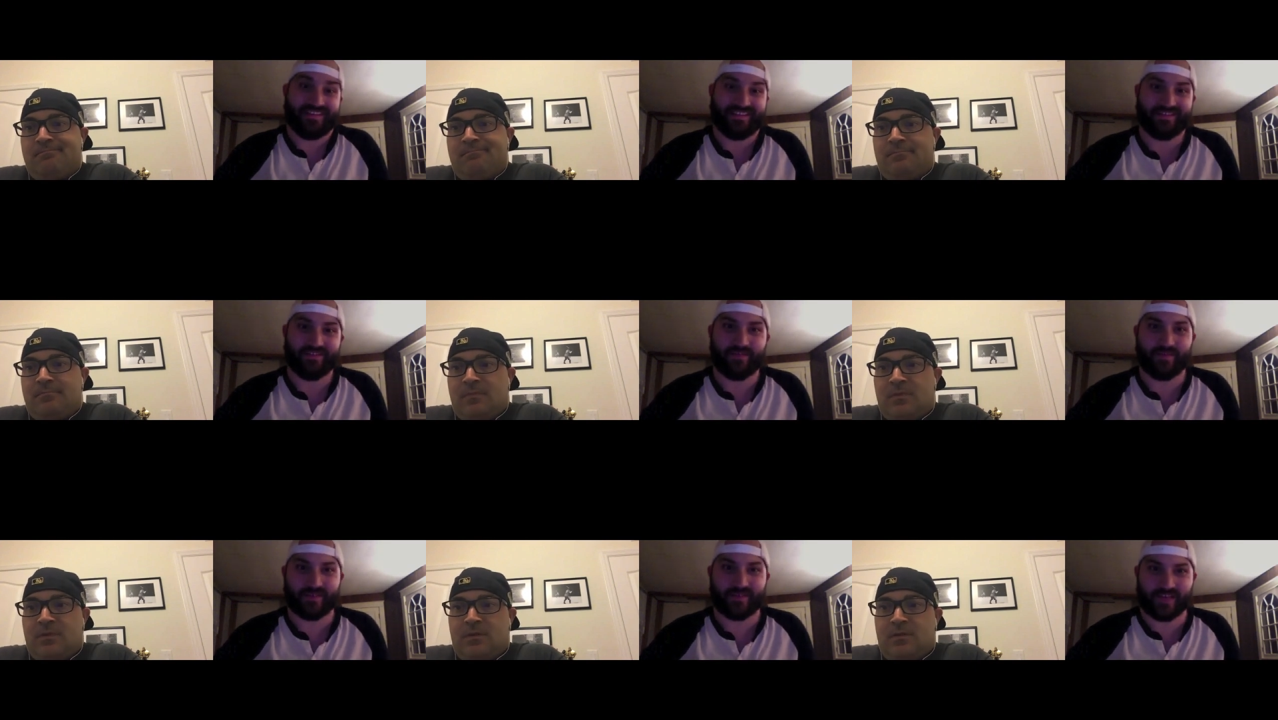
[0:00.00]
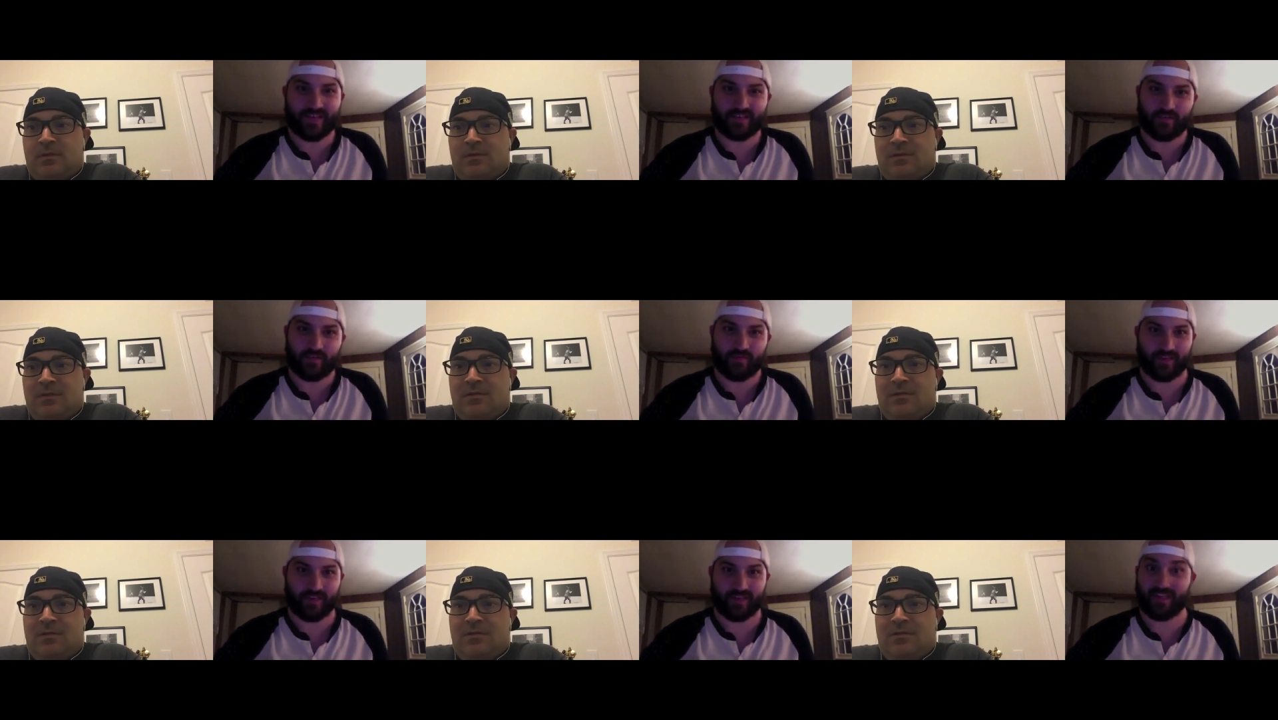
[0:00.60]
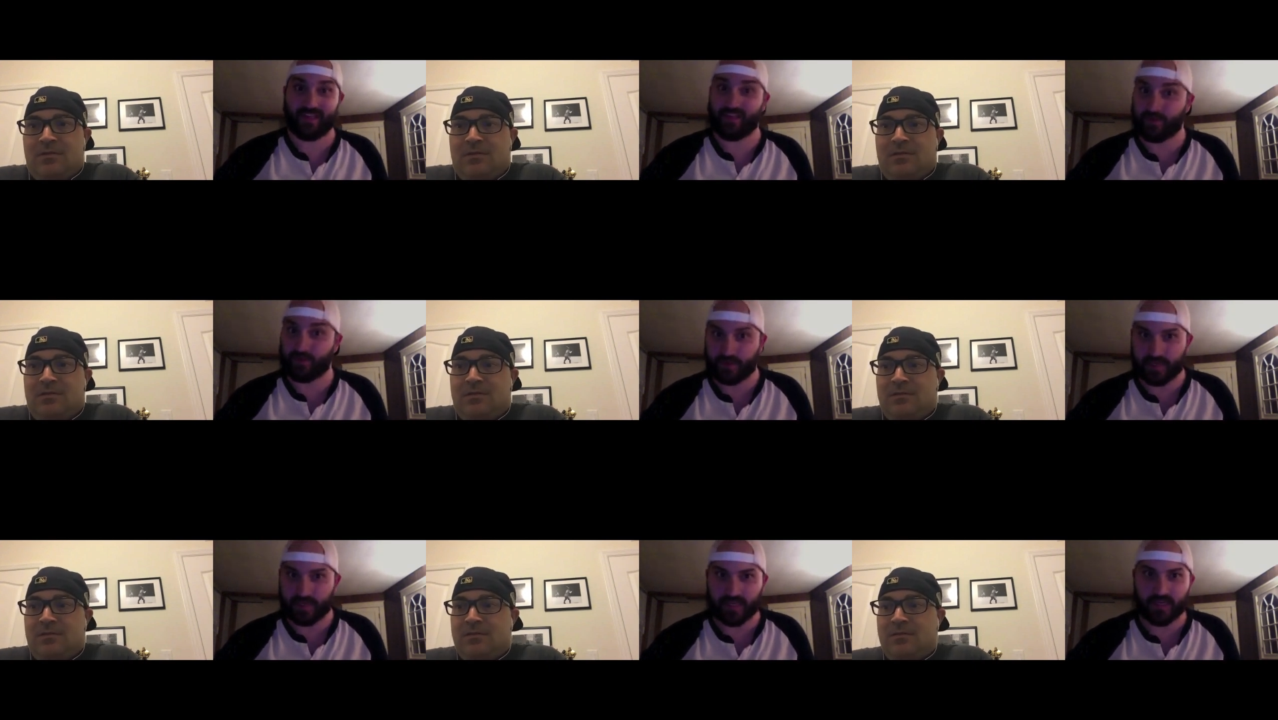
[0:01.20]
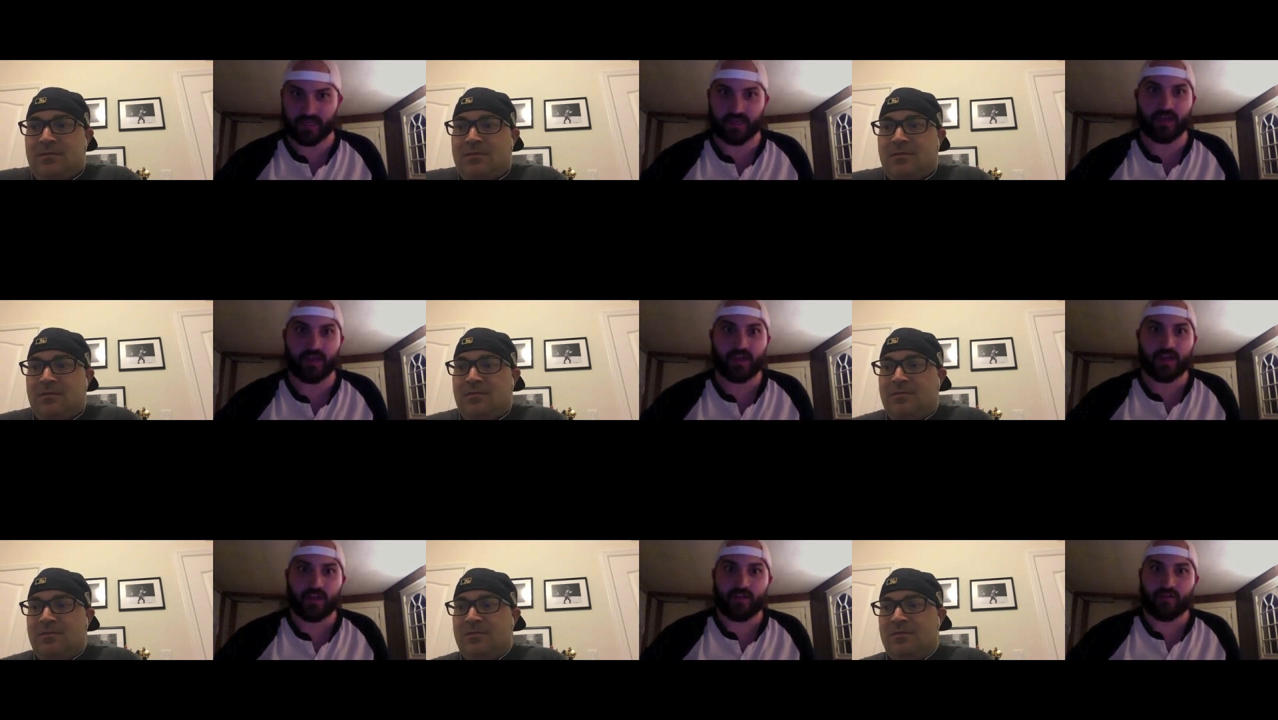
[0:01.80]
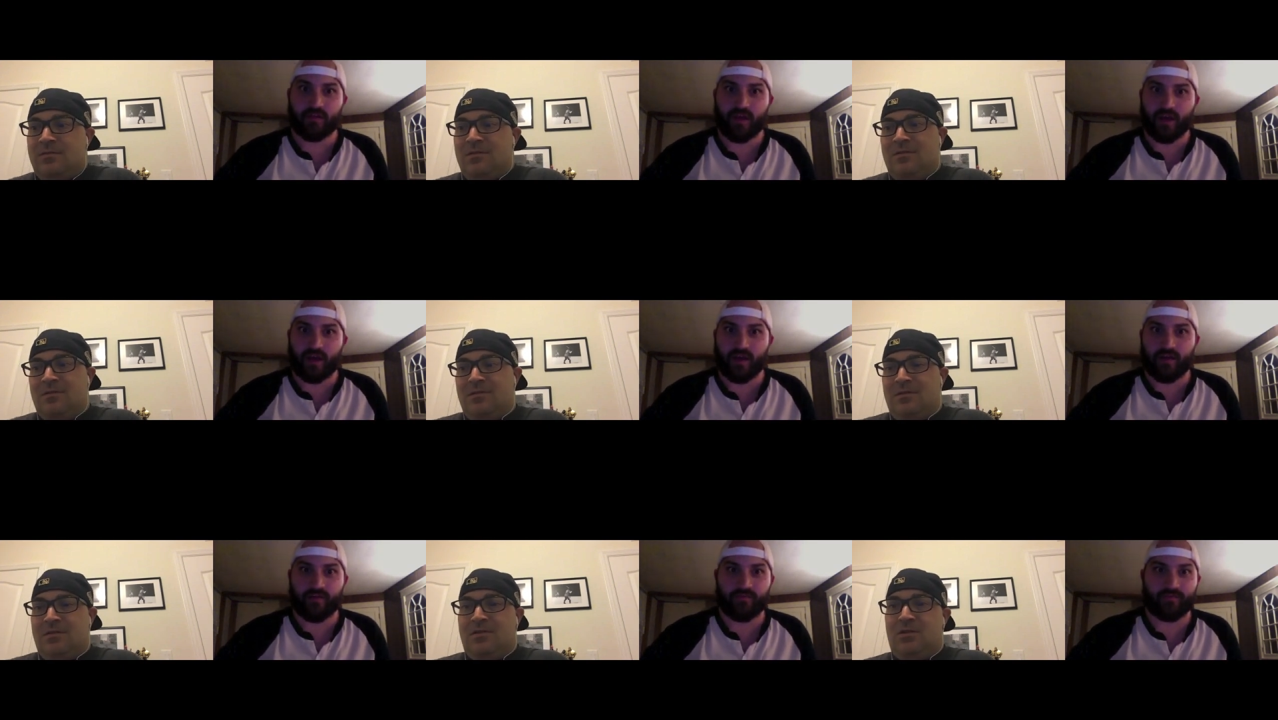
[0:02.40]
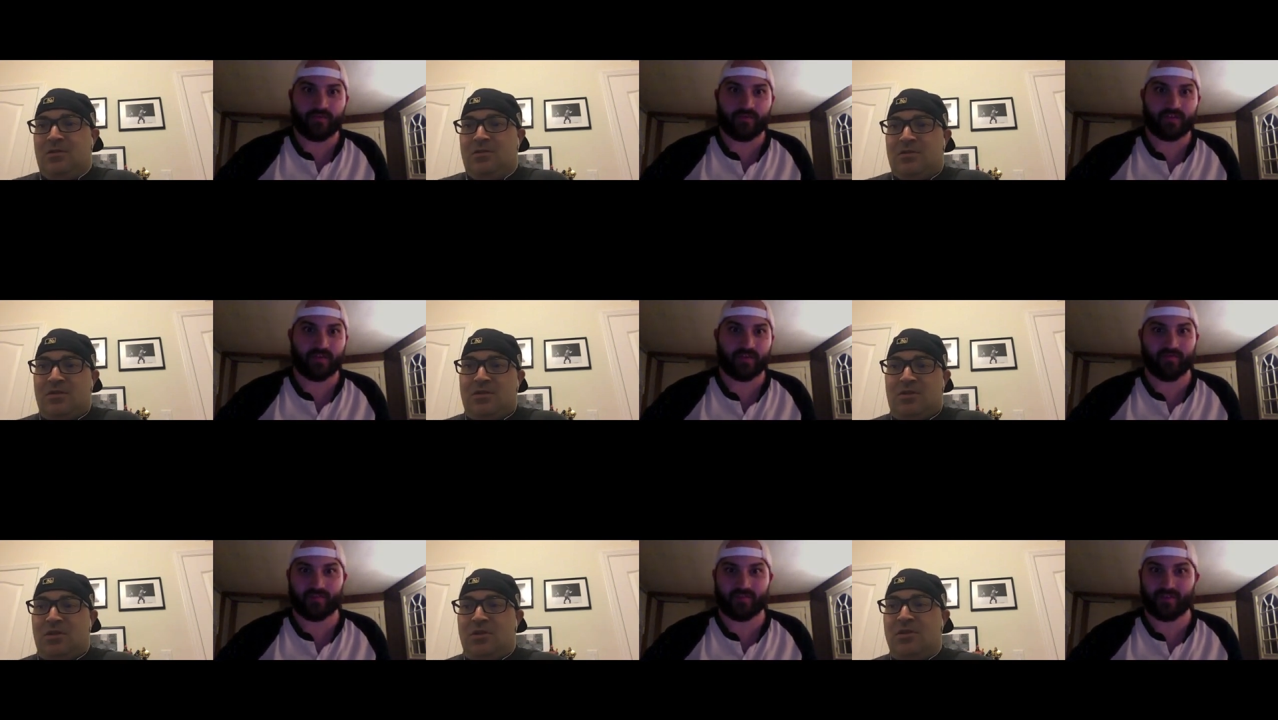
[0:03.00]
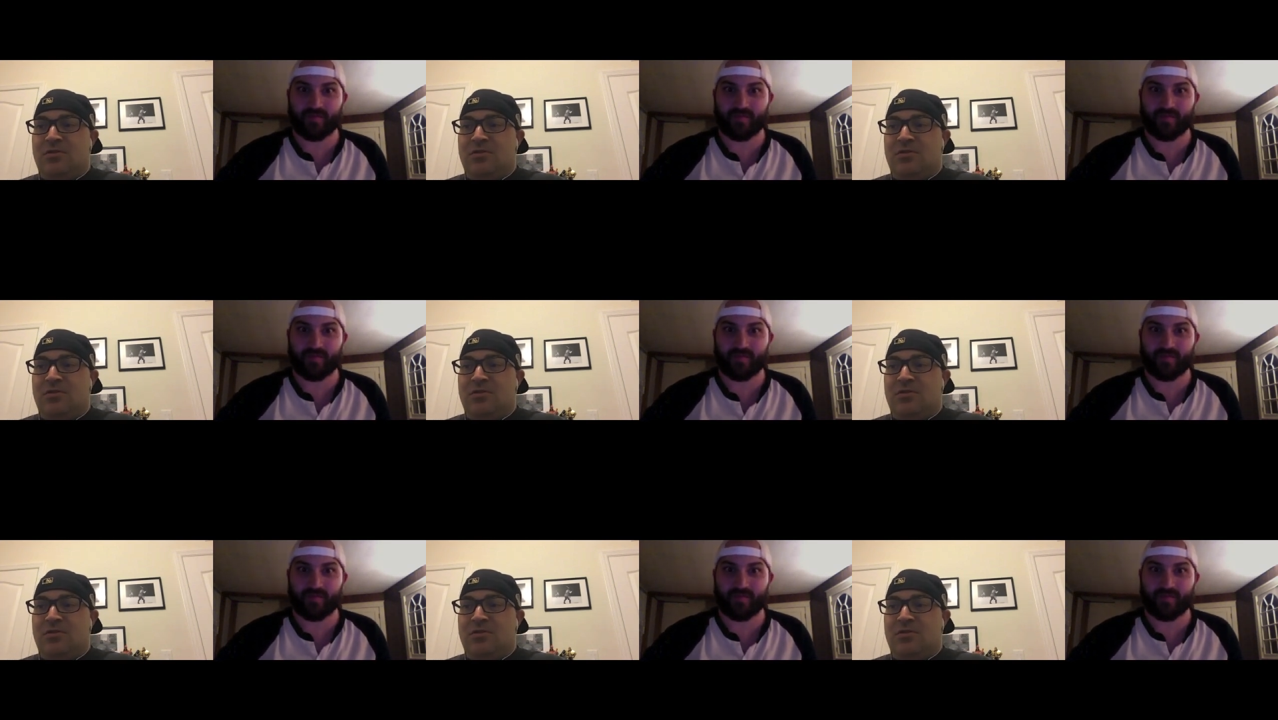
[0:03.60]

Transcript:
Speaker 1: you have potential of like Keith Lee you have some of the